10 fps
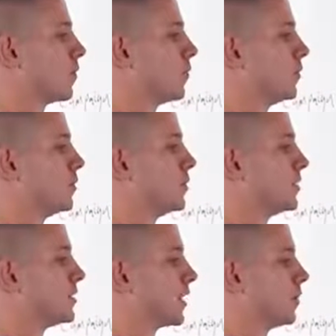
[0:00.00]
we'll do it in
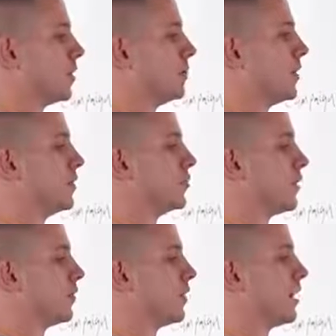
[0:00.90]
the second one, Page
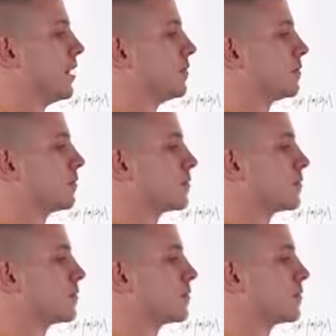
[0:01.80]
Oneify.